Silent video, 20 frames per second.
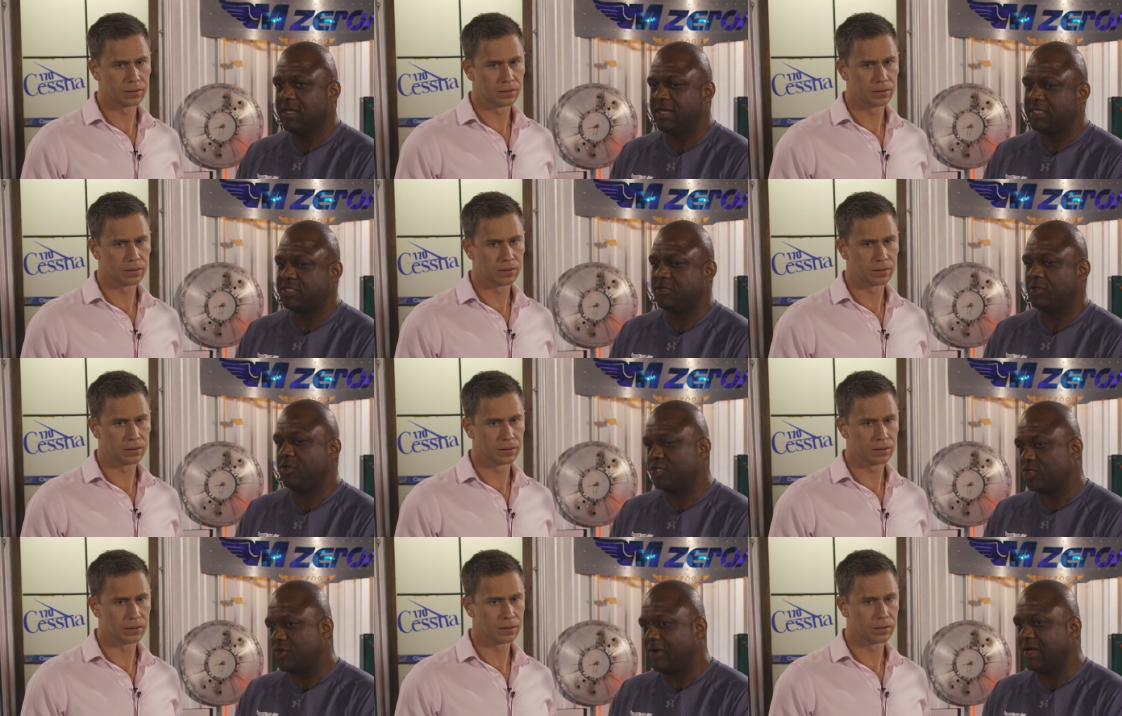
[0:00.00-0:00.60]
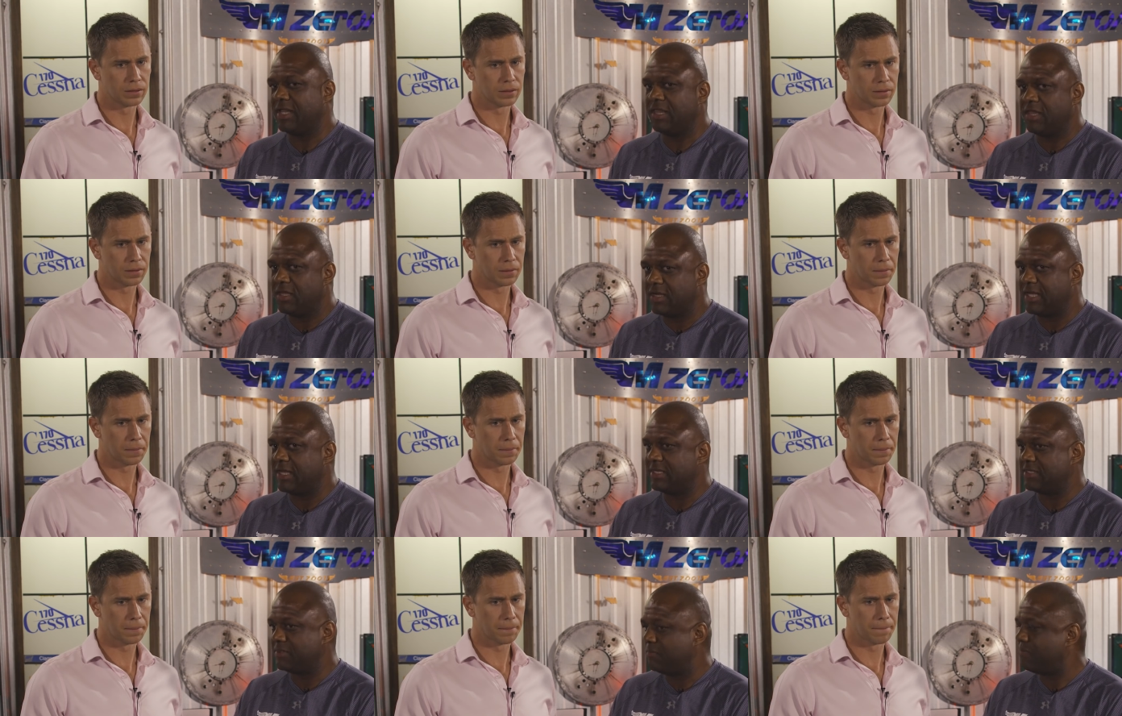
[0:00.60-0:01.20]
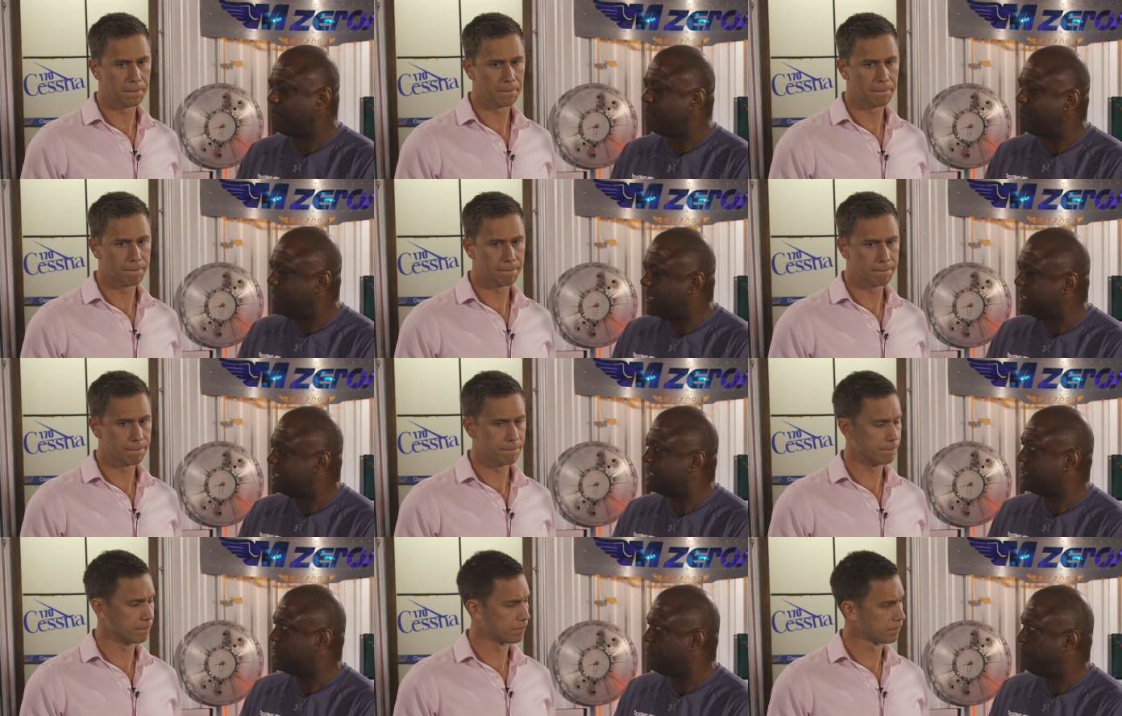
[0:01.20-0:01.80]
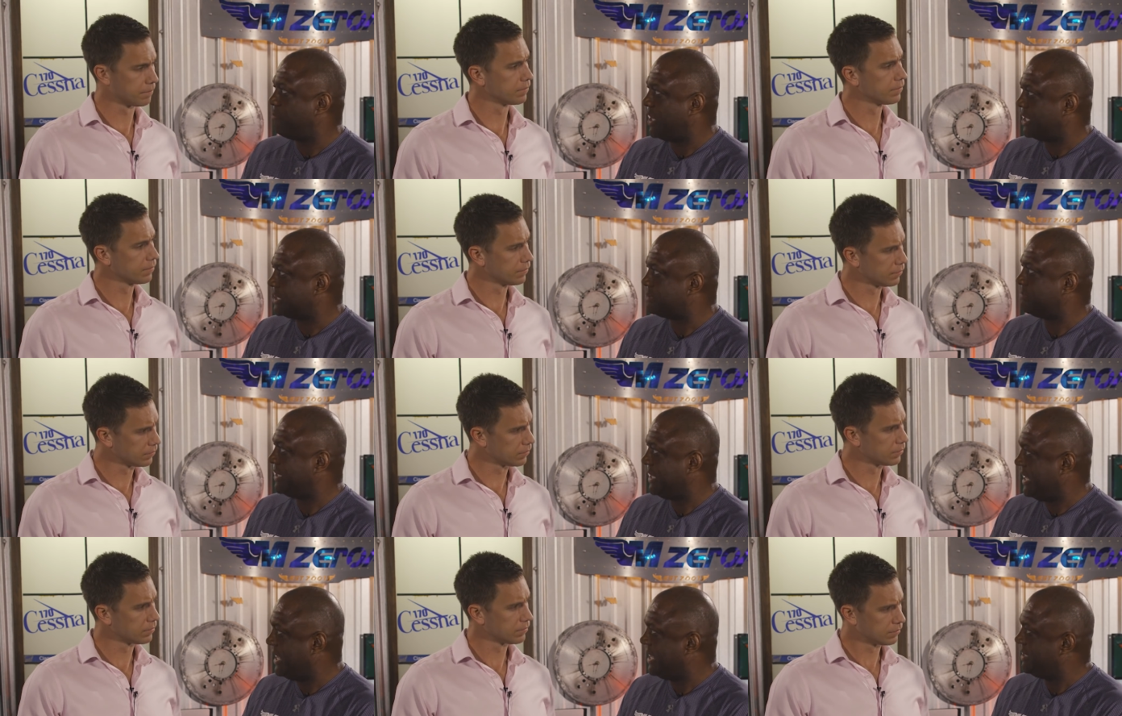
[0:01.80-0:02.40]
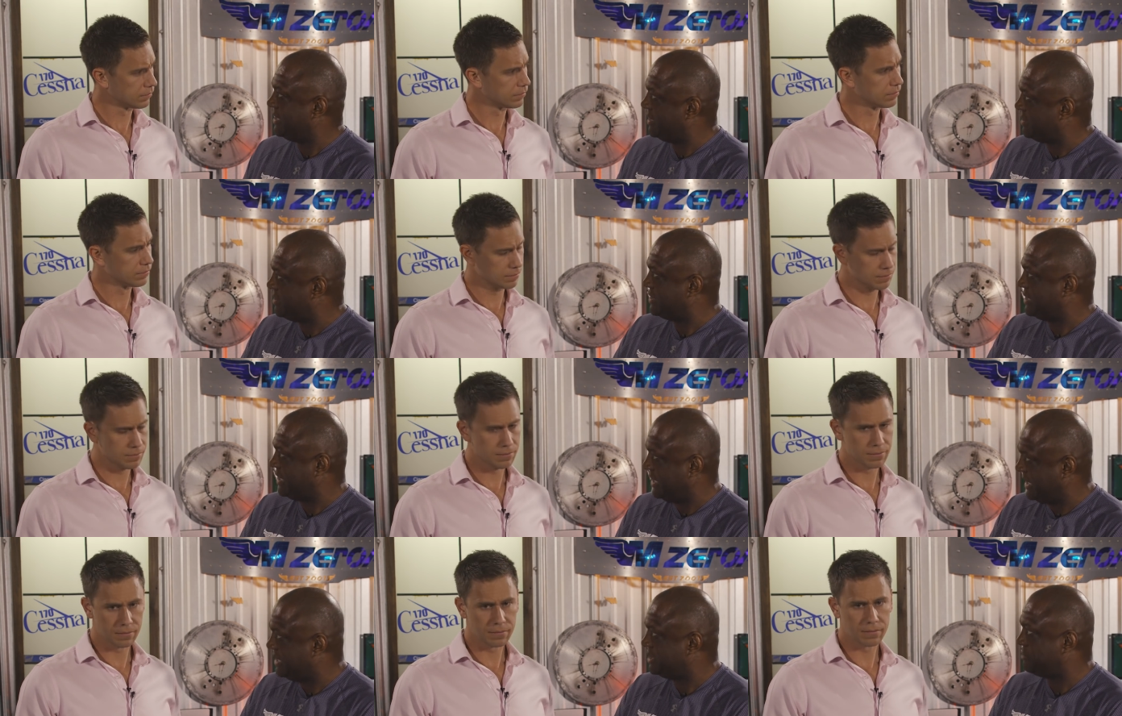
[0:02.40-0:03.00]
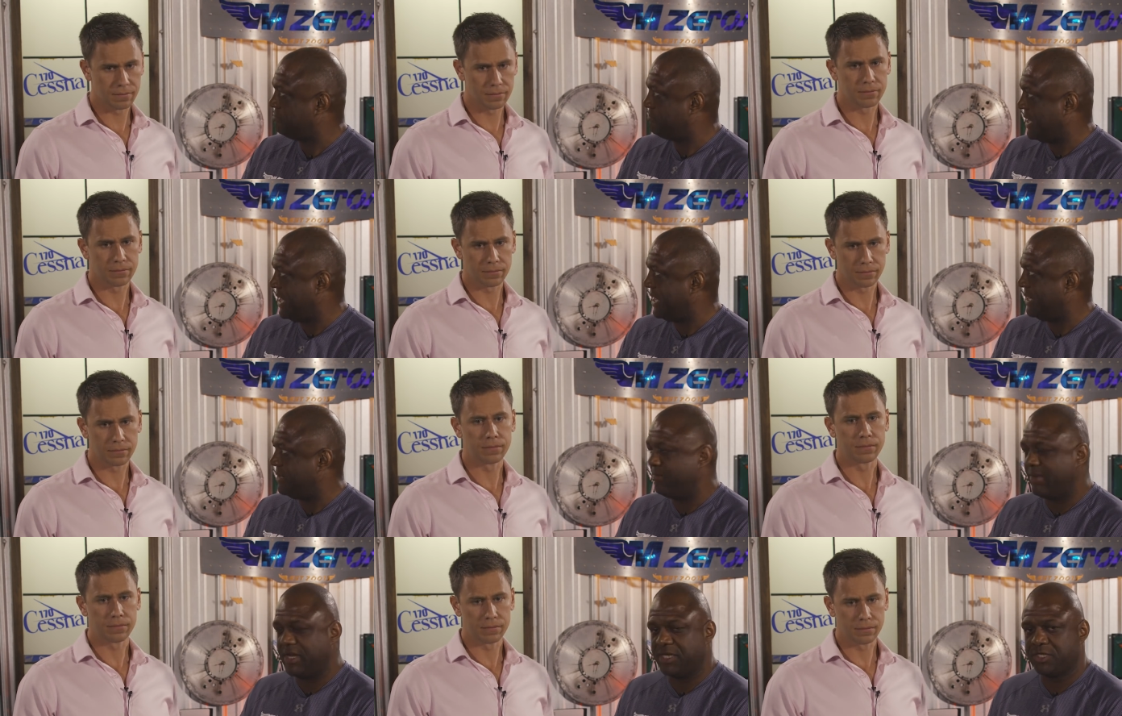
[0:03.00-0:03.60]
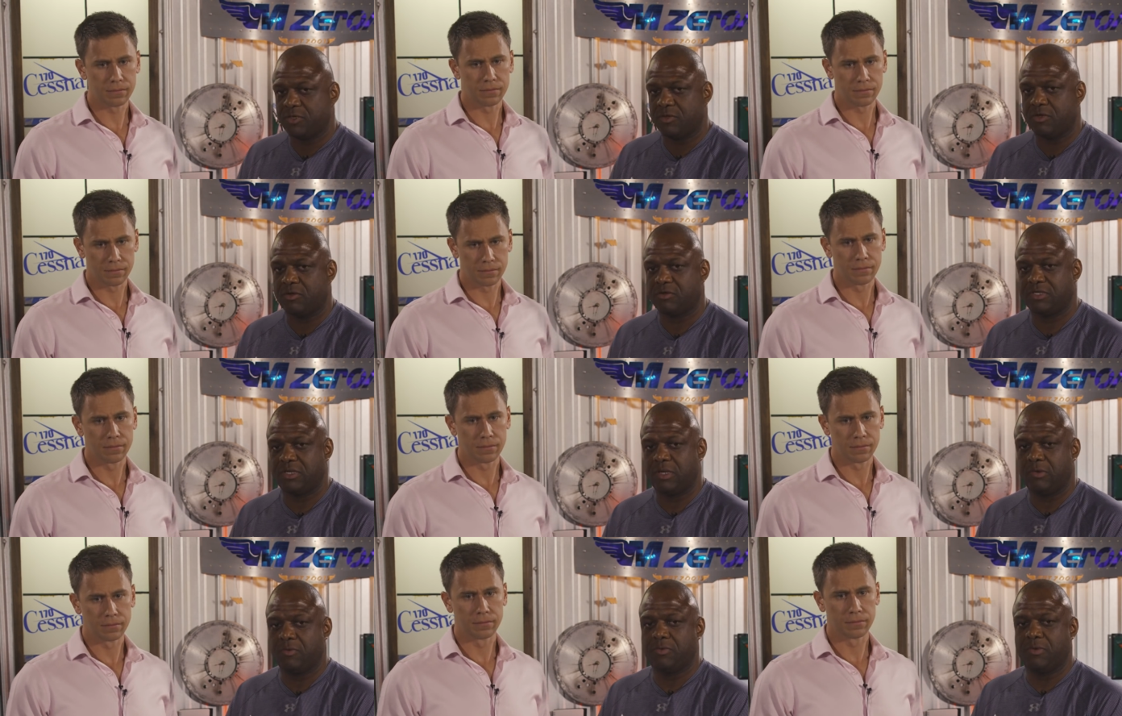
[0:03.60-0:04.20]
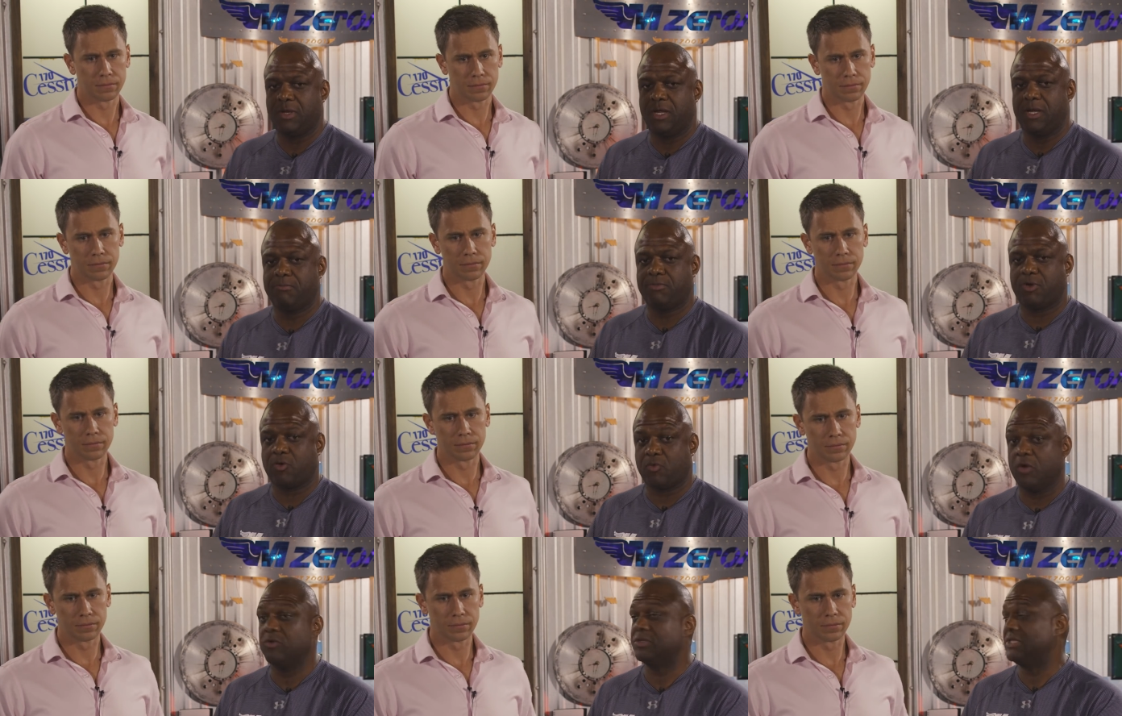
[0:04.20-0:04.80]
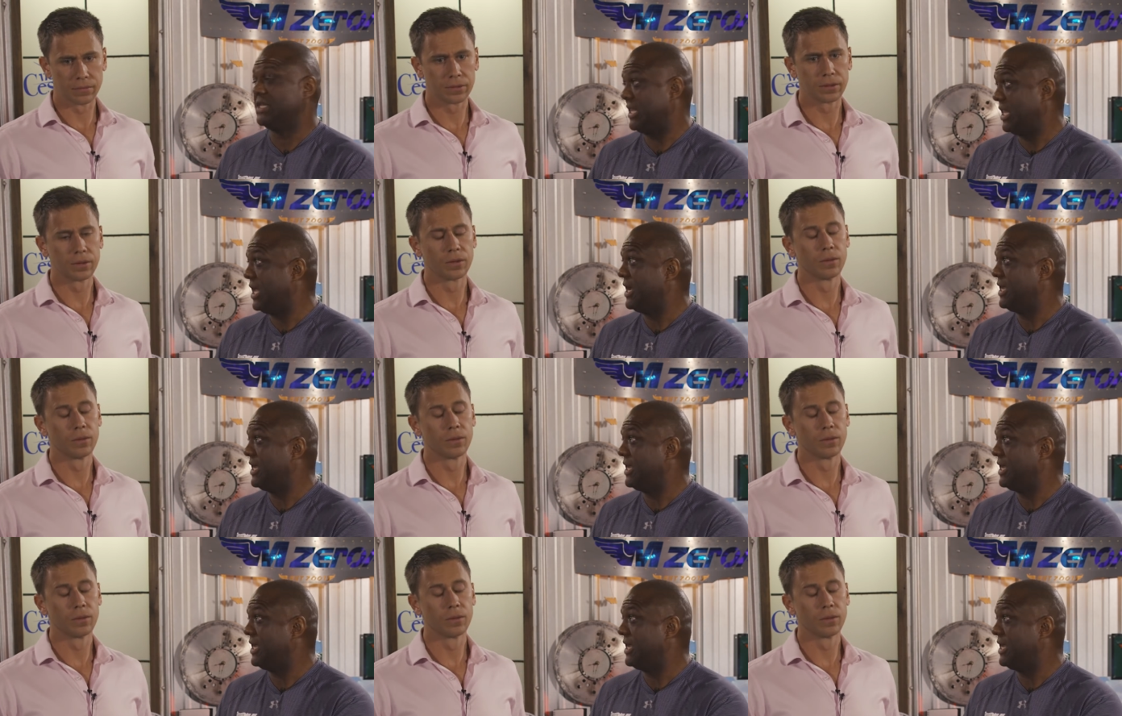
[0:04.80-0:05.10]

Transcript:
Speaker 1: And so you're trying to look as much as you possibly can into each bay to make sure there's no um, corrosion